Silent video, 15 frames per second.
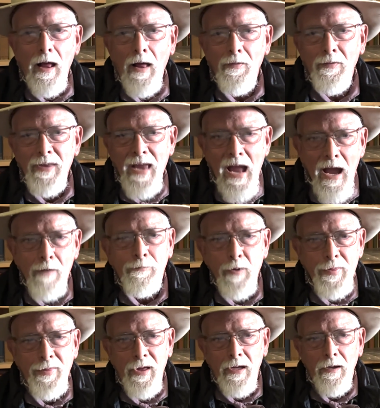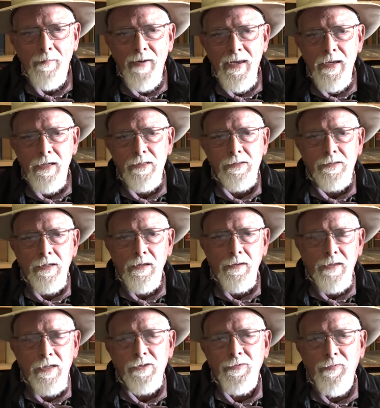the everything of
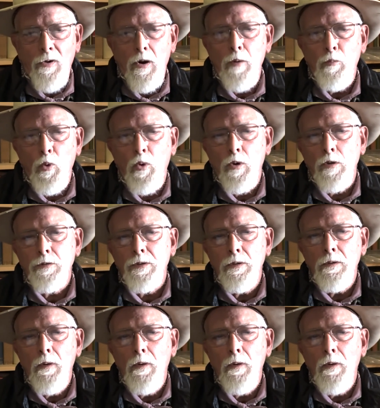this farm world.